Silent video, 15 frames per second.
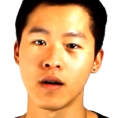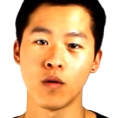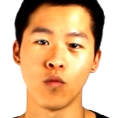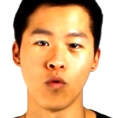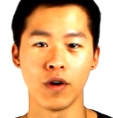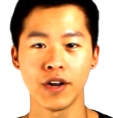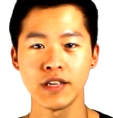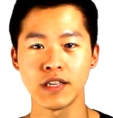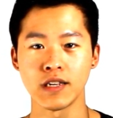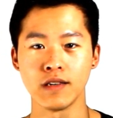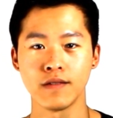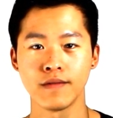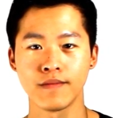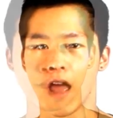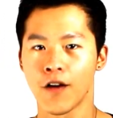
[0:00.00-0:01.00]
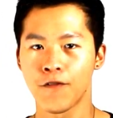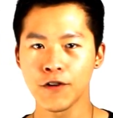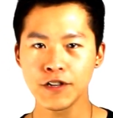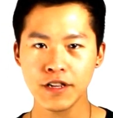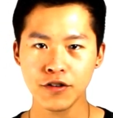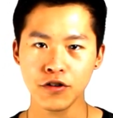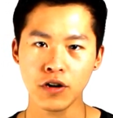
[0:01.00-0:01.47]
What is it?
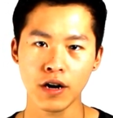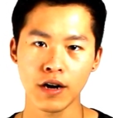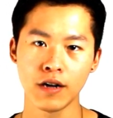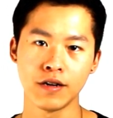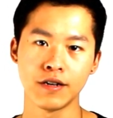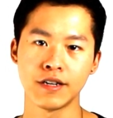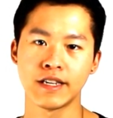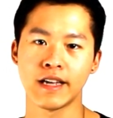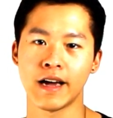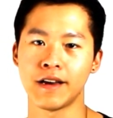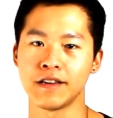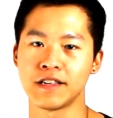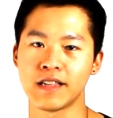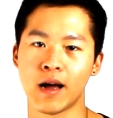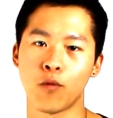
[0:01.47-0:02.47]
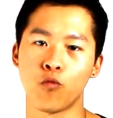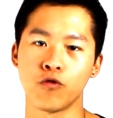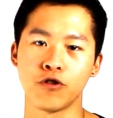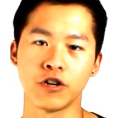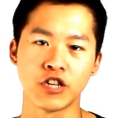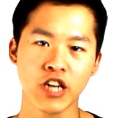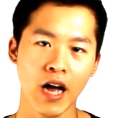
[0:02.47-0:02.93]
First thing you gotta understand is that when
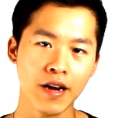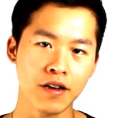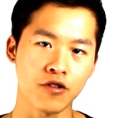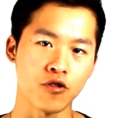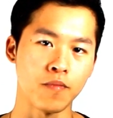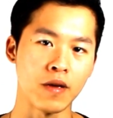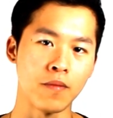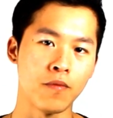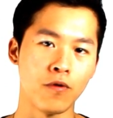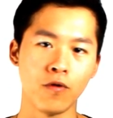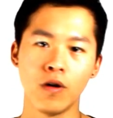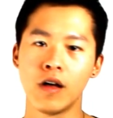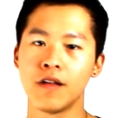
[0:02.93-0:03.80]
you're chatting to people,